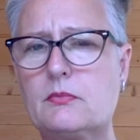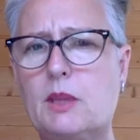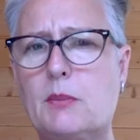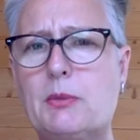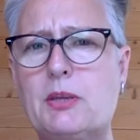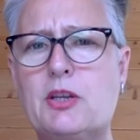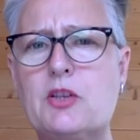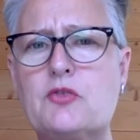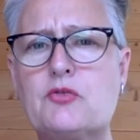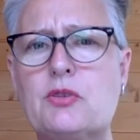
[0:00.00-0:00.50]

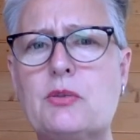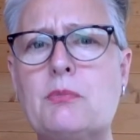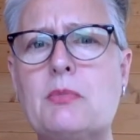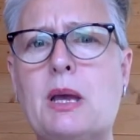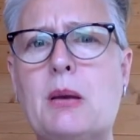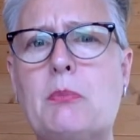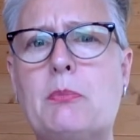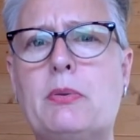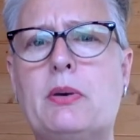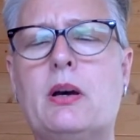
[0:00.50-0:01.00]
Because
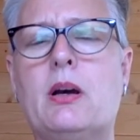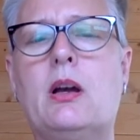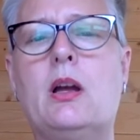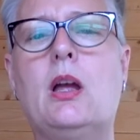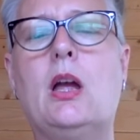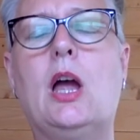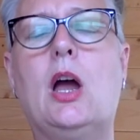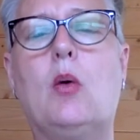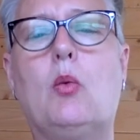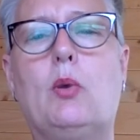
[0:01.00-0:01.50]
remember,
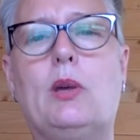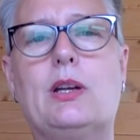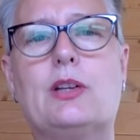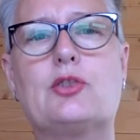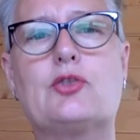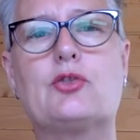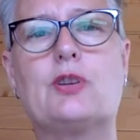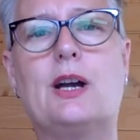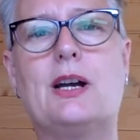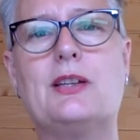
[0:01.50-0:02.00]
we are
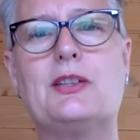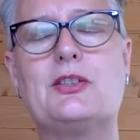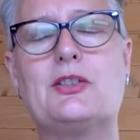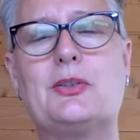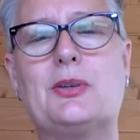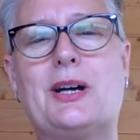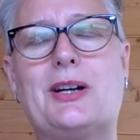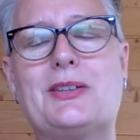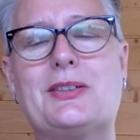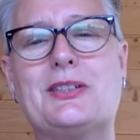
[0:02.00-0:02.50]
trying
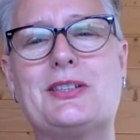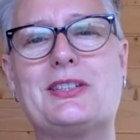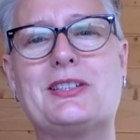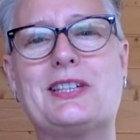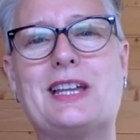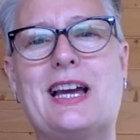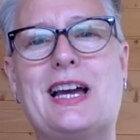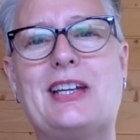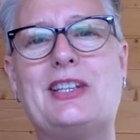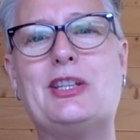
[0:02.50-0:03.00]
to
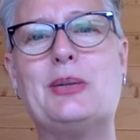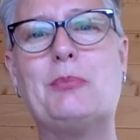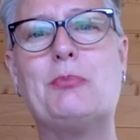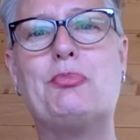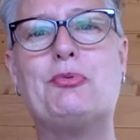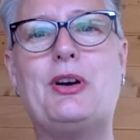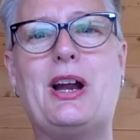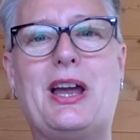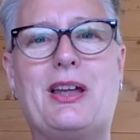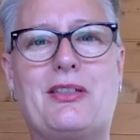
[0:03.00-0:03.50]
understand the
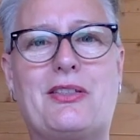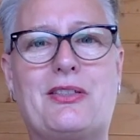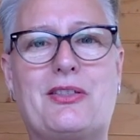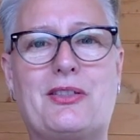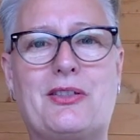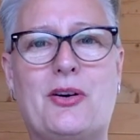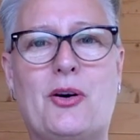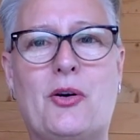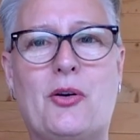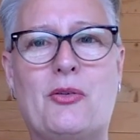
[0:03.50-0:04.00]

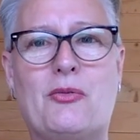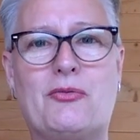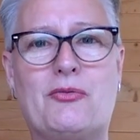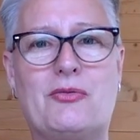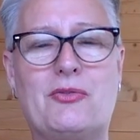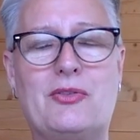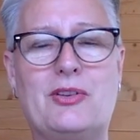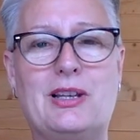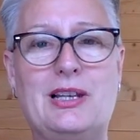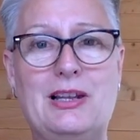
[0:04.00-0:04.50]
breadth of
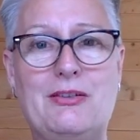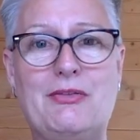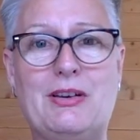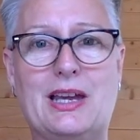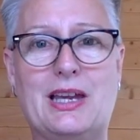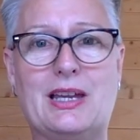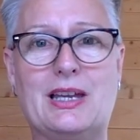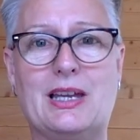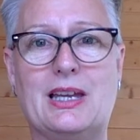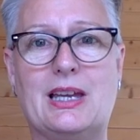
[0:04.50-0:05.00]

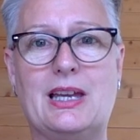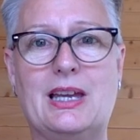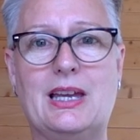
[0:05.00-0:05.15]
living.